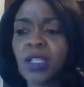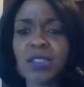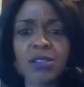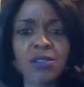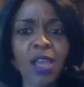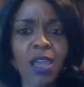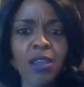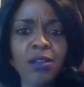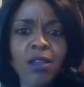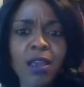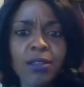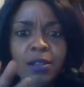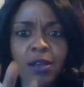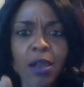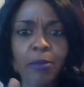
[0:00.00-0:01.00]
his date
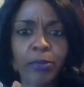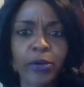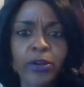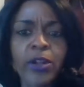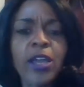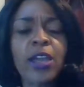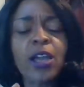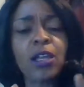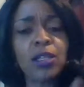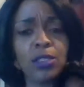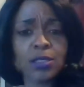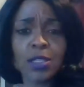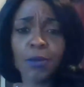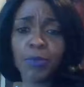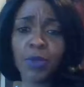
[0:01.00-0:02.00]
and the number
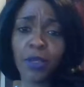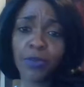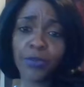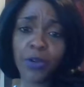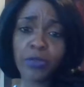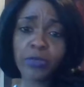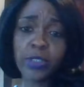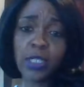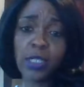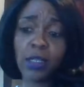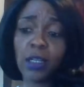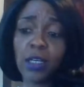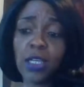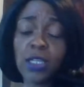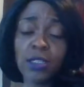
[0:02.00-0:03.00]
ends up being 13,
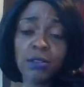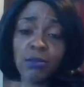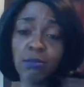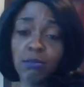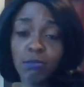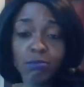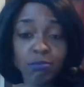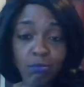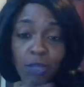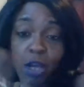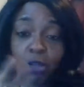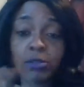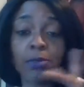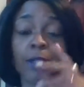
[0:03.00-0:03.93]
and he talks